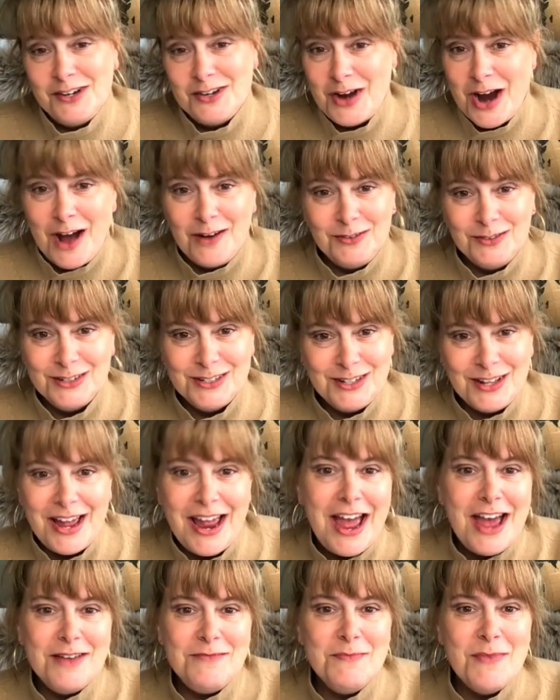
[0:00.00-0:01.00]
to travel until I
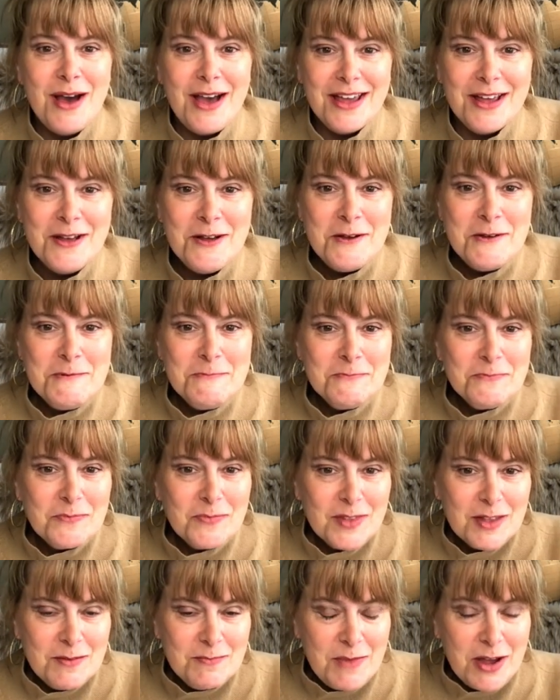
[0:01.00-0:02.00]
had my
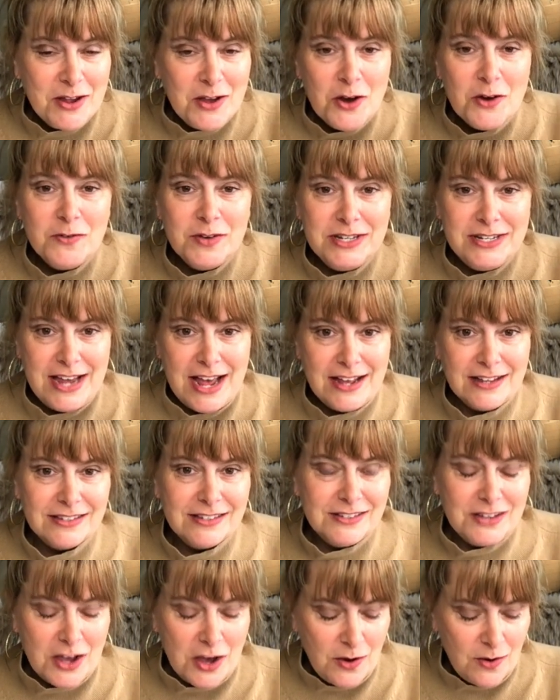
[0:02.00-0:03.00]
my COVID
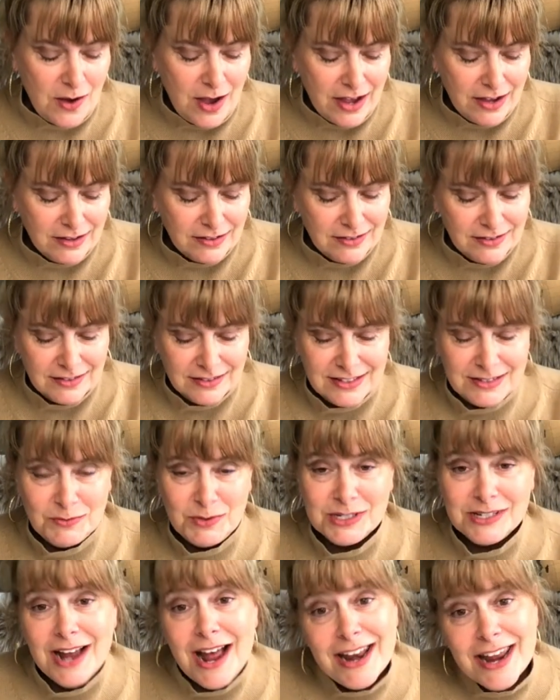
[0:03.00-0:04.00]
test, so I
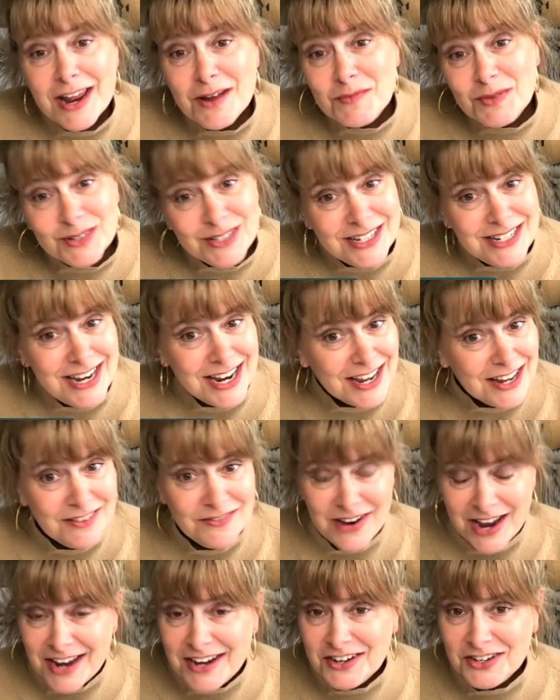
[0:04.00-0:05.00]
was not able to take
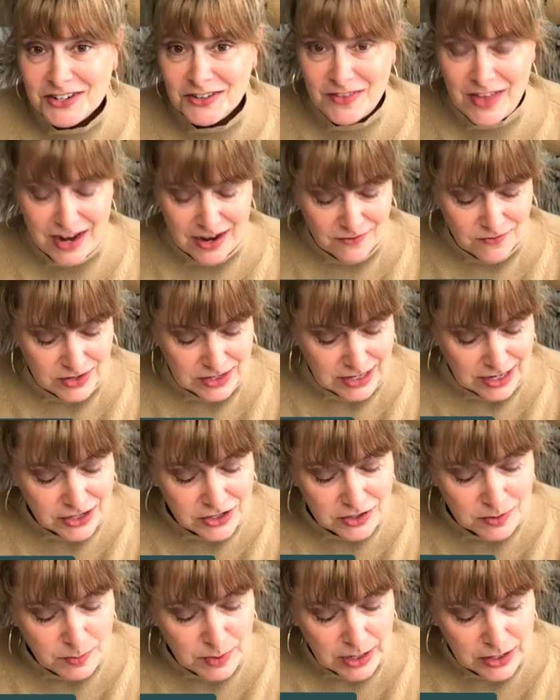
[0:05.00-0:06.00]
advantage of that
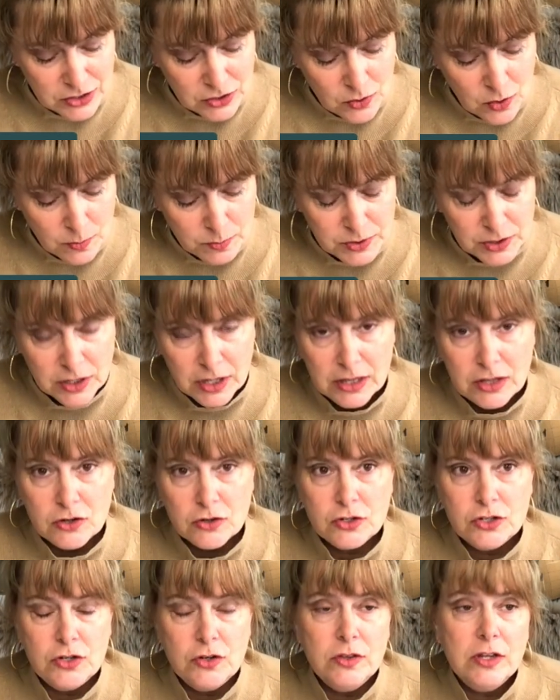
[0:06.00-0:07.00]
invitation, but I do hope to get
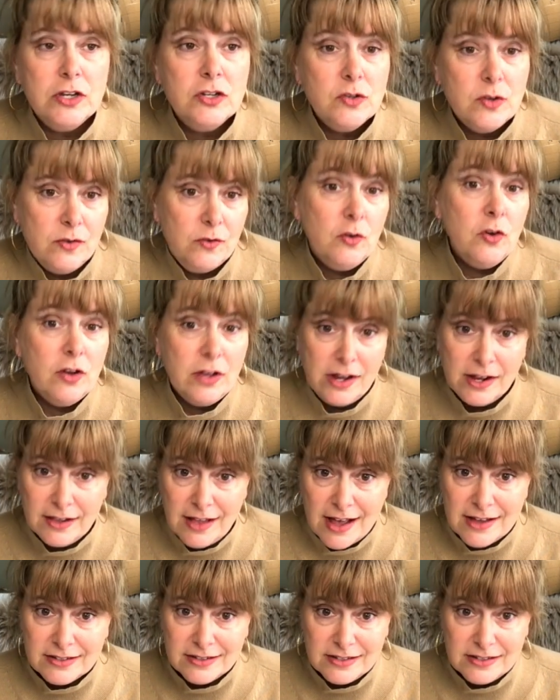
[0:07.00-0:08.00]
there soon. They do have cooking
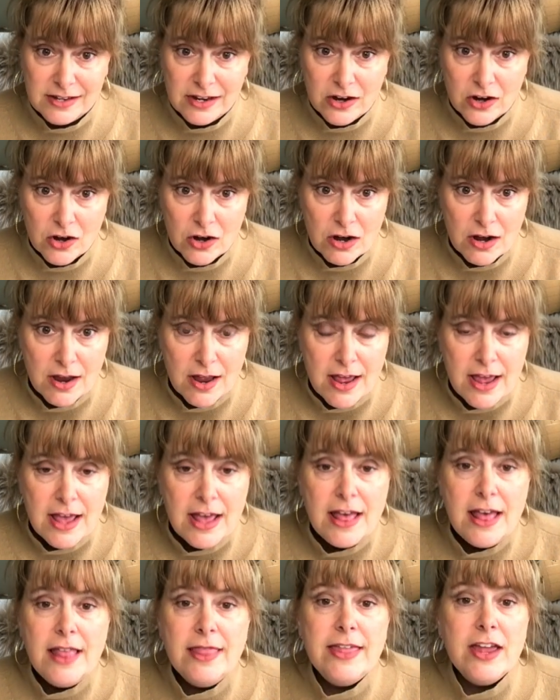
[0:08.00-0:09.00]
classes here.
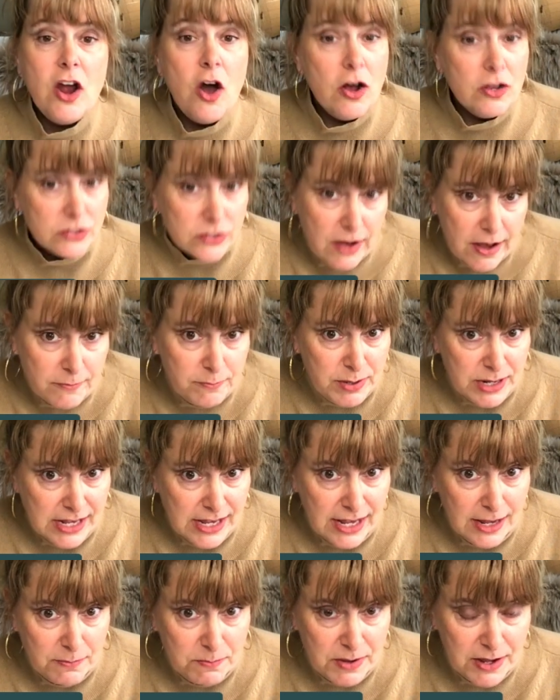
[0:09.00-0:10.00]
They also have
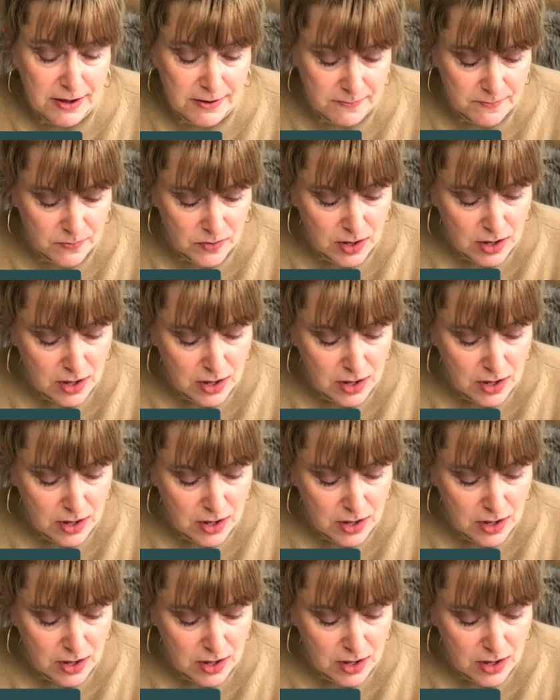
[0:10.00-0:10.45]
beekeeping,